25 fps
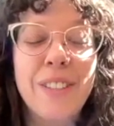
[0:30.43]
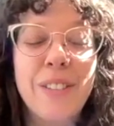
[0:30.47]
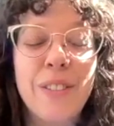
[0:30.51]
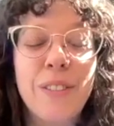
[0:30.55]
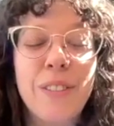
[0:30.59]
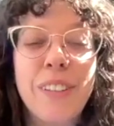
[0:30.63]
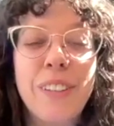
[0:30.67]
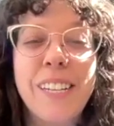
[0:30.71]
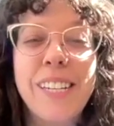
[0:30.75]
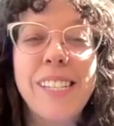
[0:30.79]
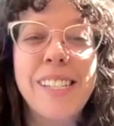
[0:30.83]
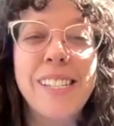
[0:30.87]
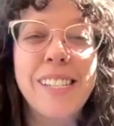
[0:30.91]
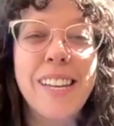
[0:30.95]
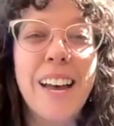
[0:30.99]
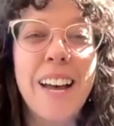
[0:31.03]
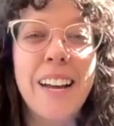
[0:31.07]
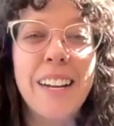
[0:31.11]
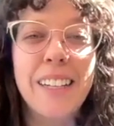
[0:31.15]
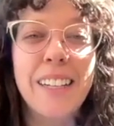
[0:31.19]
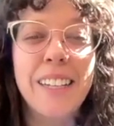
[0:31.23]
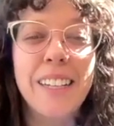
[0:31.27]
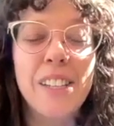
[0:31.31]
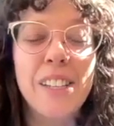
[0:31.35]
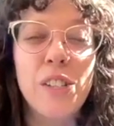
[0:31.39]

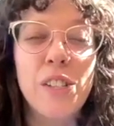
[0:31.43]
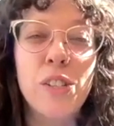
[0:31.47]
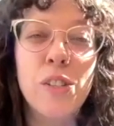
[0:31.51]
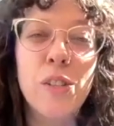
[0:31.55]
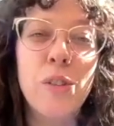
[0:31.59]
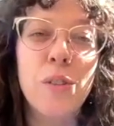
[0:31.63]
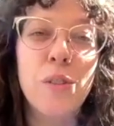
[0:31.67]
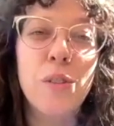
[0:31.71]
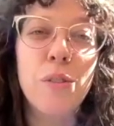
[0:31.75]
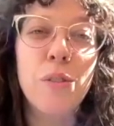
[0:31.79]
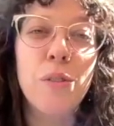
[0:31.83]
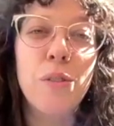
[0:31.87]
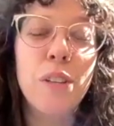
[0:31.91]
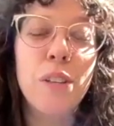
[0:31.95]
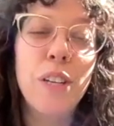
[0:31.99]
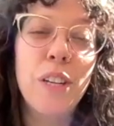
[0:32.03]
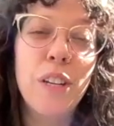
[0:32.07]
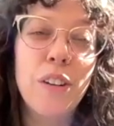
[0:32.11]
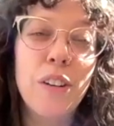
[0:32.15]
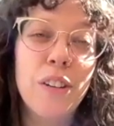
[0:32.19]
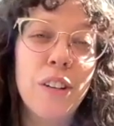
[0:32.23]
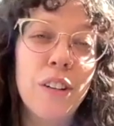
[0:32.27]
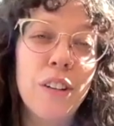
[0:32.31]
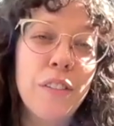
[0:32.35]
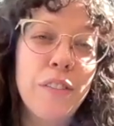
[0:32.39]
reset and soothe
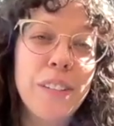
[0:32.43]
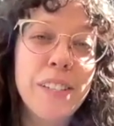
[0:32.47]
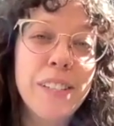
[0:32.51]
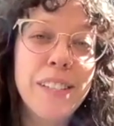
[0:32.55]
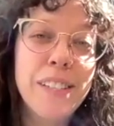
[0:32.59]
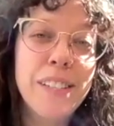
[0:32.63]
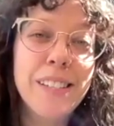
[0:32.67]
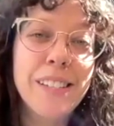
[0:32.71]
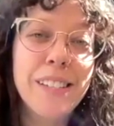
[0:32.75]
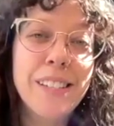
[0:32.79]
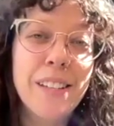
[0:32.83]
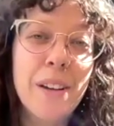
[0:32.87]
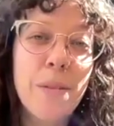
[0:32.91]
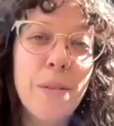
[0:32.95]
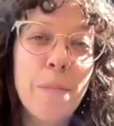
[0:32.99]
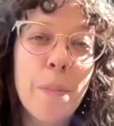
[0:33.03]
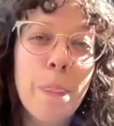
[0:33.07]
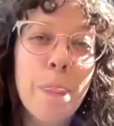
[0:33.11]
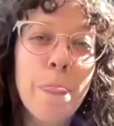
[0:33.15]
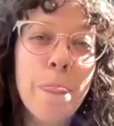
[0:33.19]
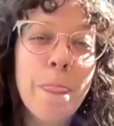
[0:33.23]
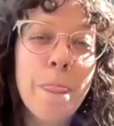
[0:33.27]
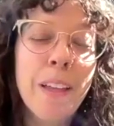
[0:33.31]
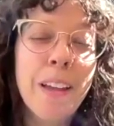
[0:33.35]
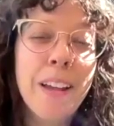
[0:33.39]
your nervous
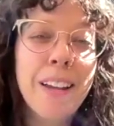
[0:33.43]
system.